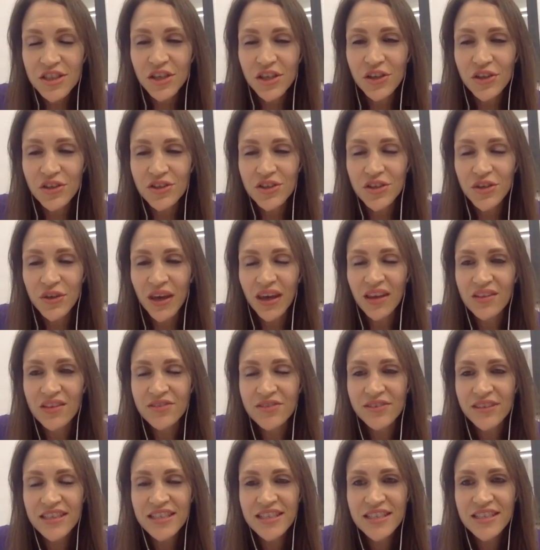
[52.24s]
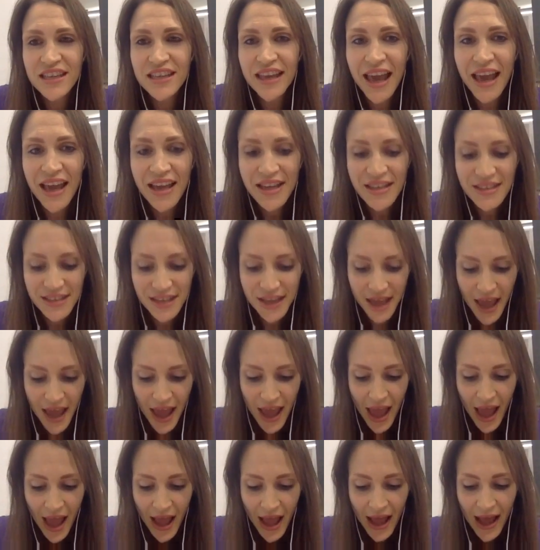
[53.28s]
to either of us yet,
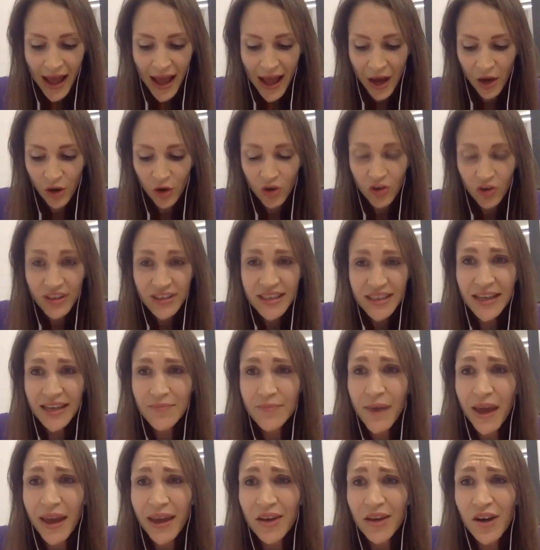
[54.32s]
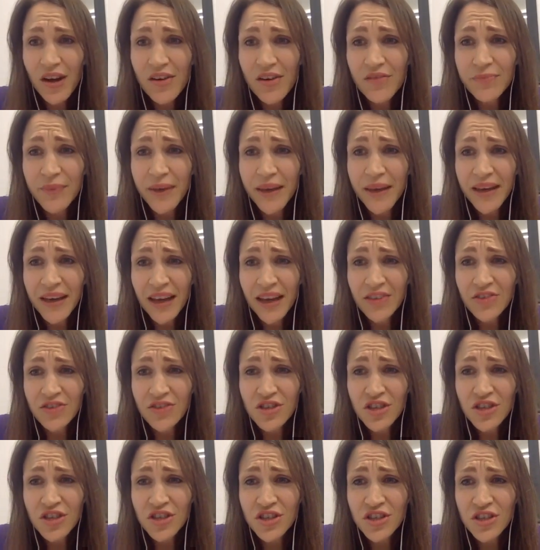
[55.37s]
or indeed may not have been
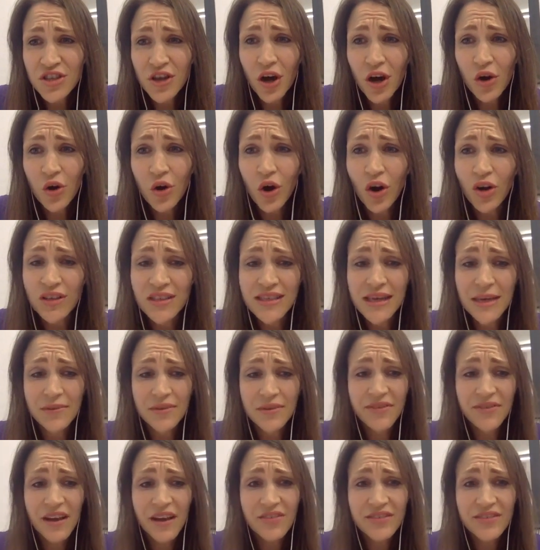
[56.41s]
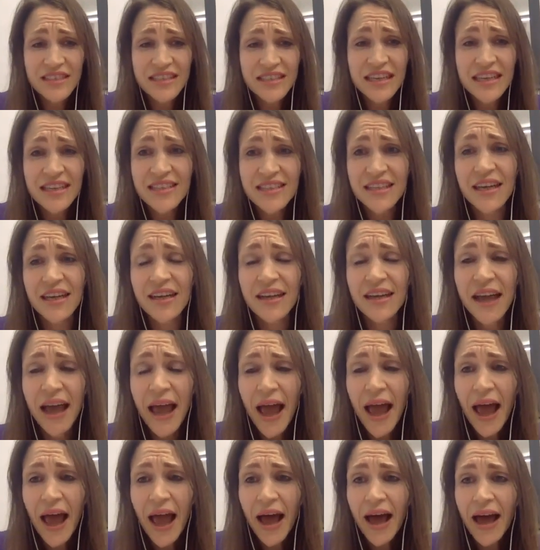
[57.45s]
introduced to the whole concept of Alphazita.
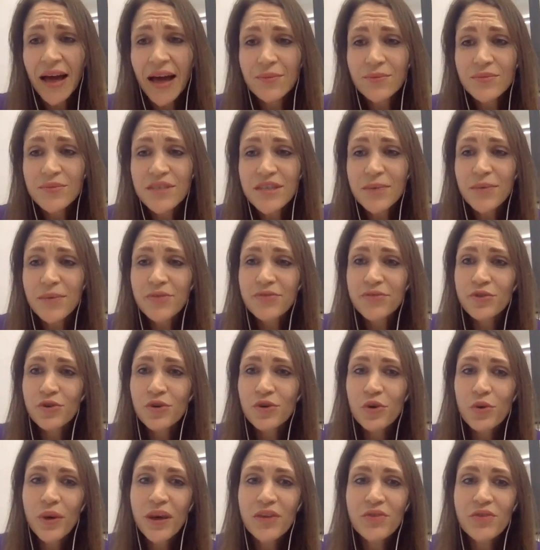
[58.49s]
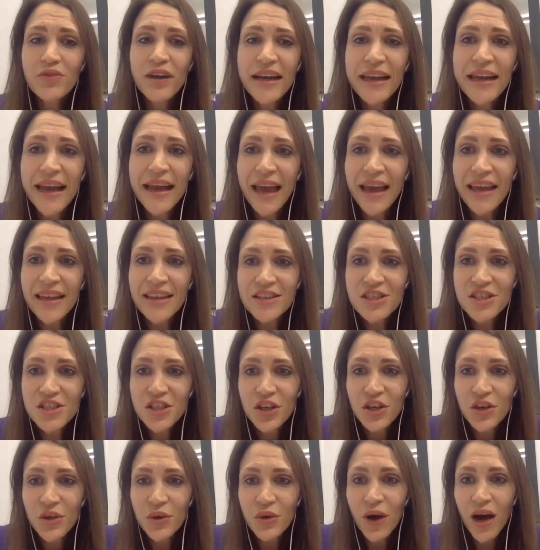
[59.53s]
So before we really get
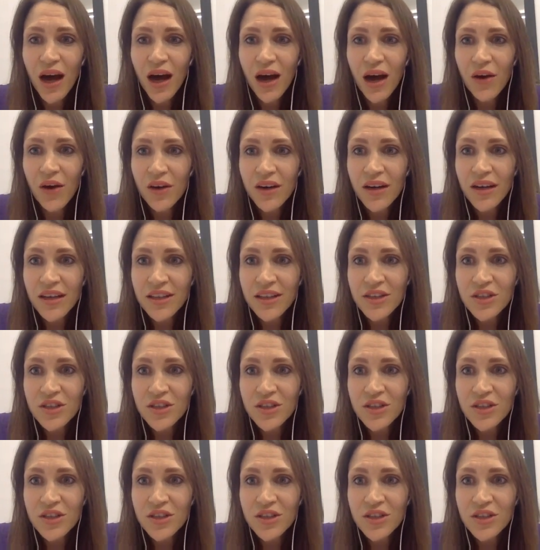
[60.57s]
into our